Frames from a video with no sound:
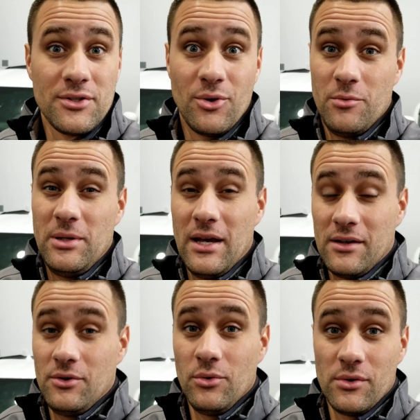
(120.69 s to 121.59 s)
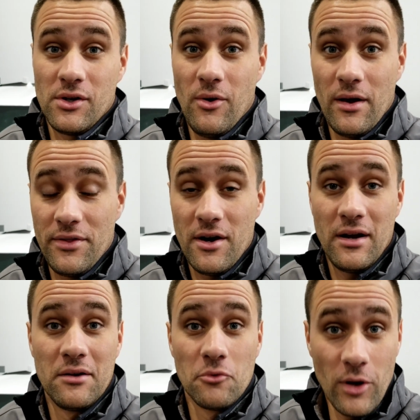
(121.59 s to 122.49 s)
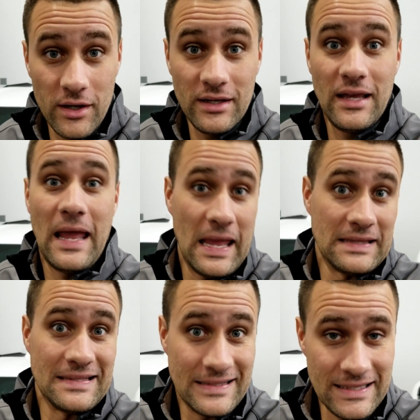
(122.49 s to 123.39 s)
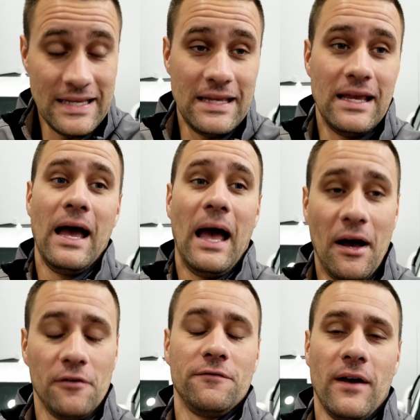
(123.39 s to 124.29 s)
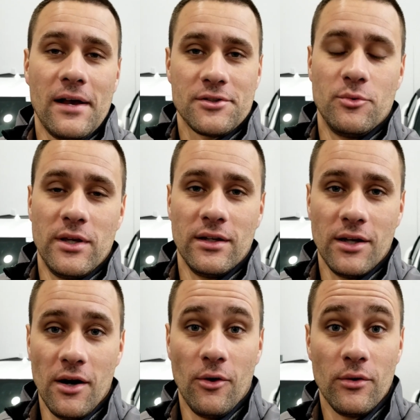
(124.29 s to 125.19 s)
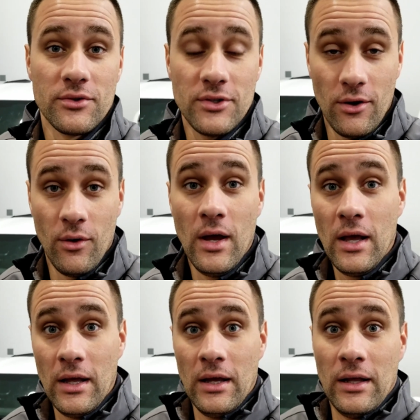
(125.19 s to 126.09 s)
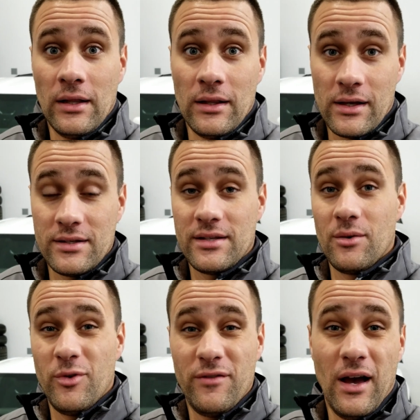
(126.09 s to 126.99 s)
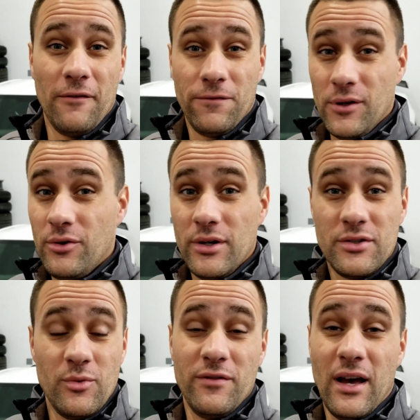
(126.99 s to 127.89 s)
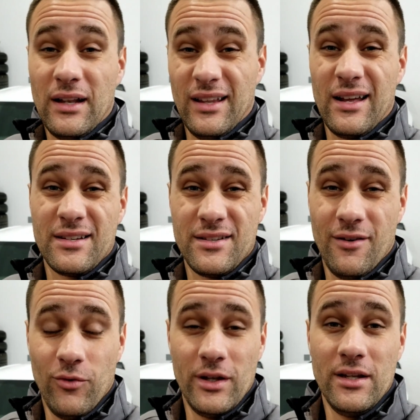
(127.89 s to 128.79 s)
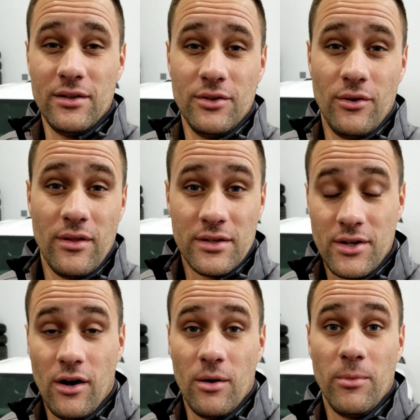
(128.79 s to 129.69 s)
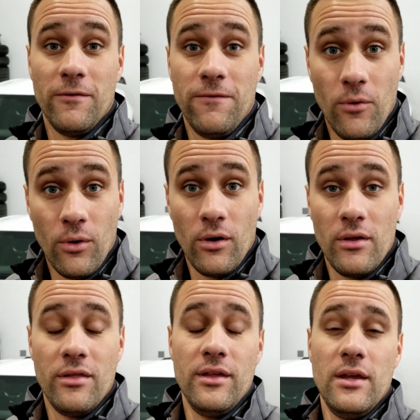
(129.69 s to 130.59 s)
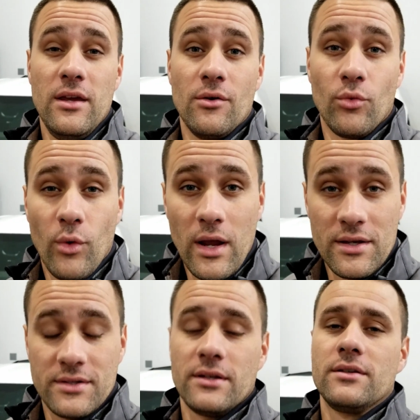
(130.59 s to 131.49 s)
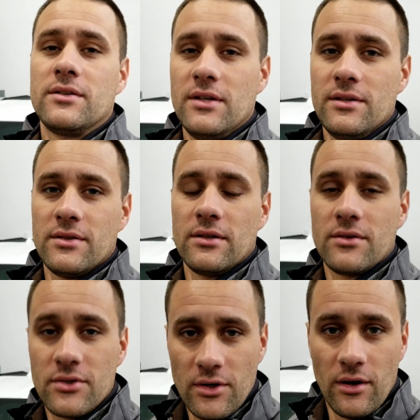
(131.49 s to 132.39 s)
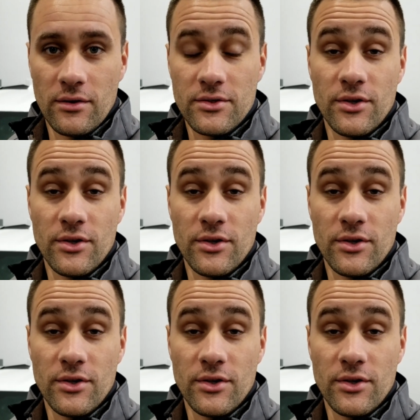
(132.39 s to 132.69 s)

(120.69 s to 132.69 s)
So it'd be kind of cool to go out there and run it and see how fast we can go. So like I said, we've got fluids, we've got a lot of stuff we need to do to this car before the race season starts.